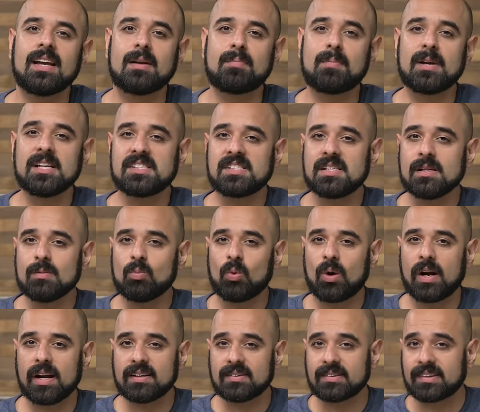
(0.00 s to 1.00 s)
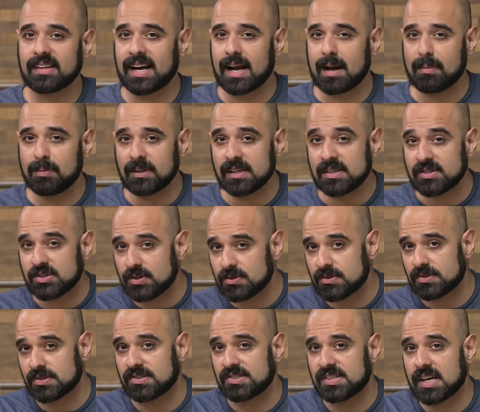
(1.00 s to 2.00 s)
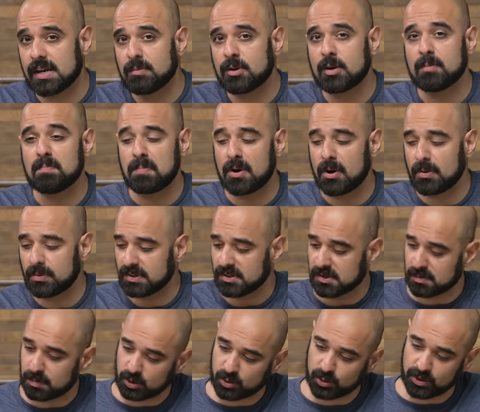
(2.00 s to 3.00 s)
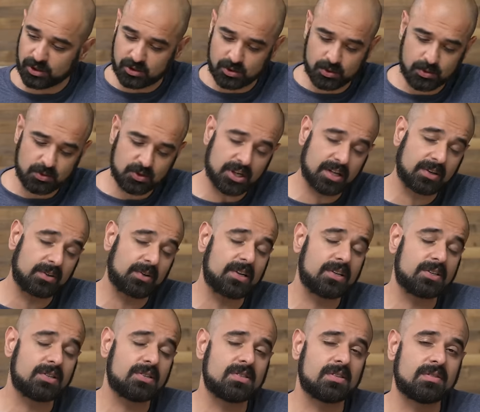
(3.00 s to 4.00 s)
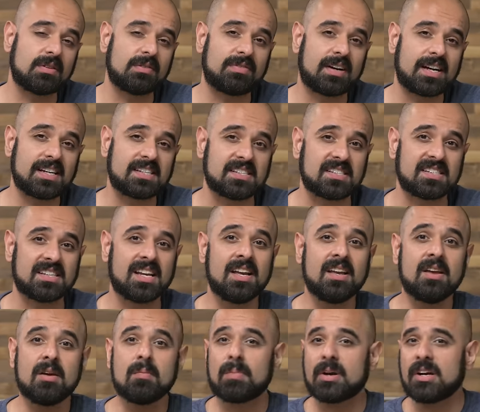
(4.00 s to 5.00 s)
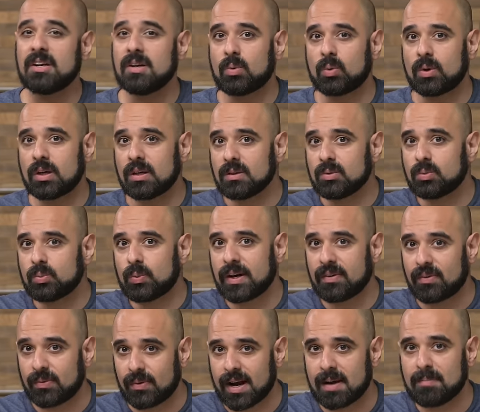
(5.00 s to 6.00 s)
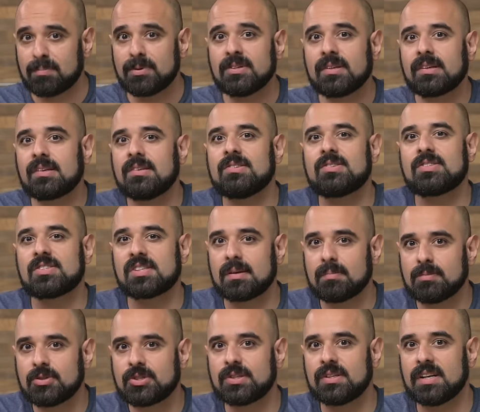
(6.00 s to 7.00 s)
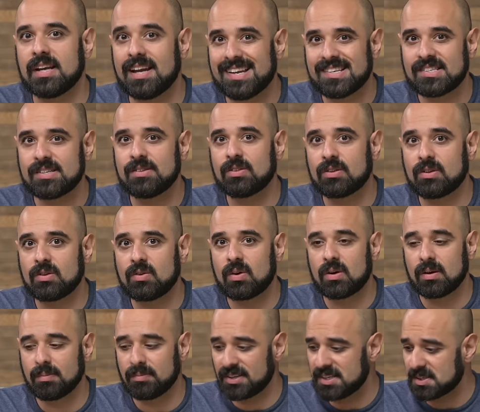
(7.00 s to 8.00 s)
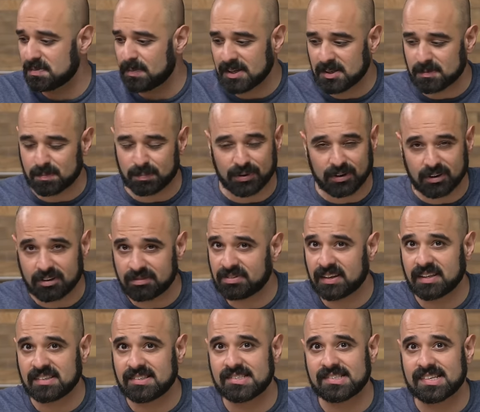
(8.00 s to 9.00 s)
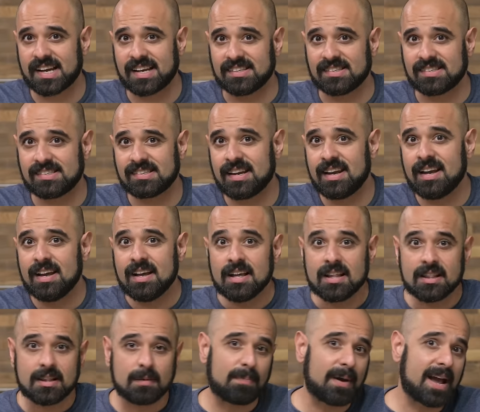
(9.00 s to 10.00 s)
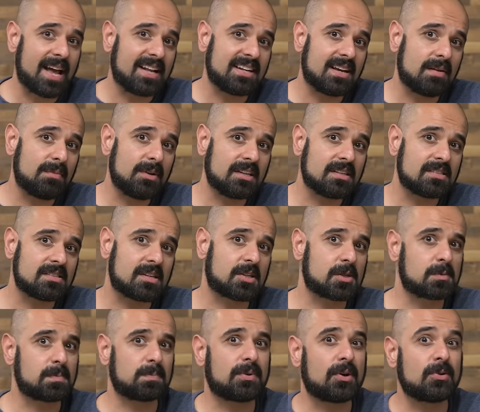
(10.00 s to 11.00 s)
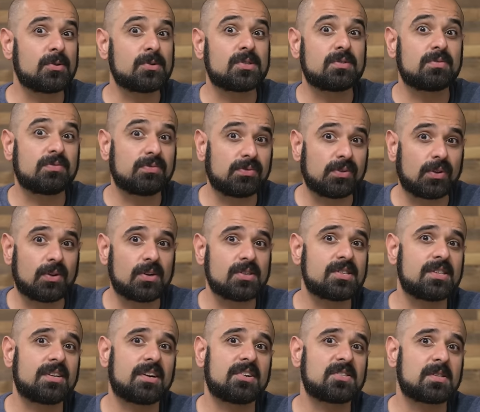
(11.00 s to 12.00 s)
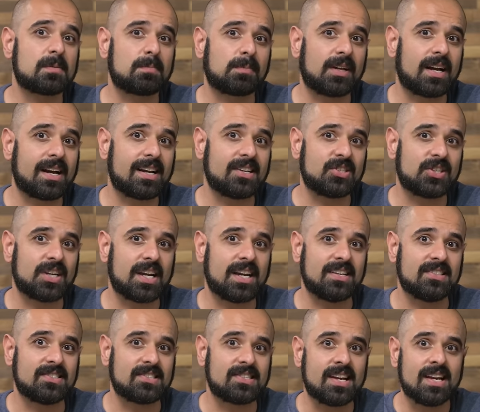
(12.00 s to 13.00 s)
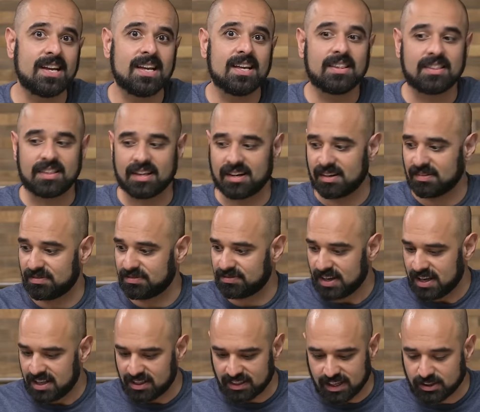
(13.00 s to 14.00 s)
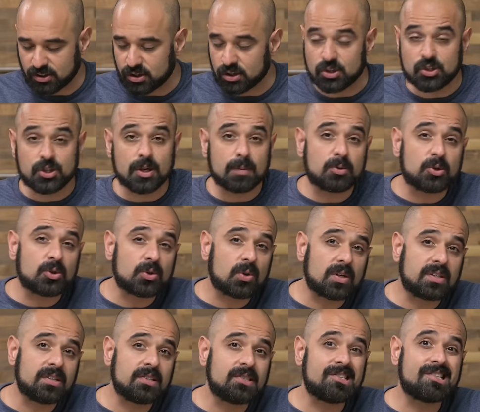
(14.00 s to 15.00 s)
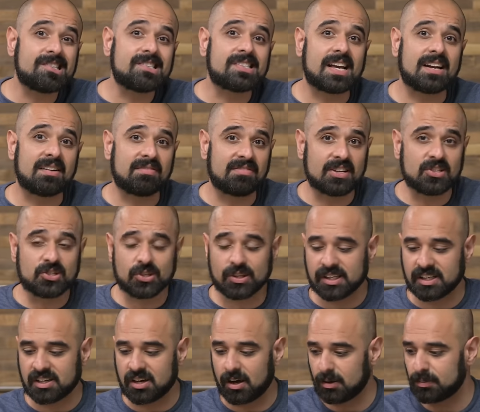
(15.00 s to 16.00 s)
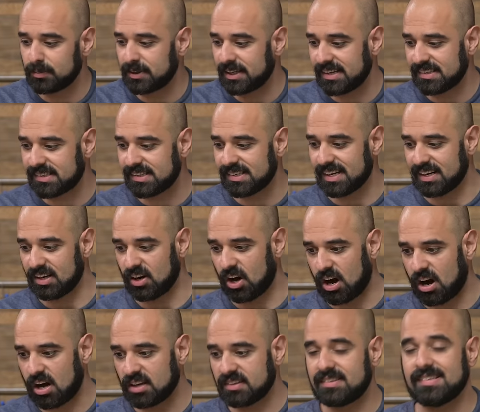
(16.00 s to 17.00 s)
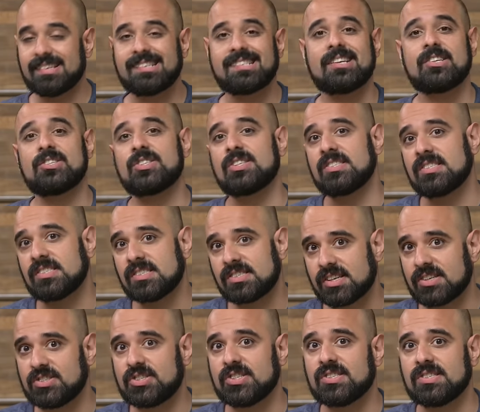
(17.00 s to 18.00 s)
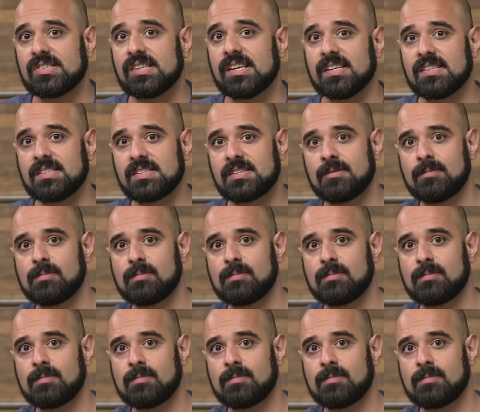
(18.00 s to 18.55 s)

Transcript: It may seem wild that Apple has used the same components between two generations of devices, but in a world where rampant consumption isn't the norm, this makes perfect sense. The pandemic has exposed flaws in our supply chains that have led to chip shortages and eventually culminated in odd decisions such as this.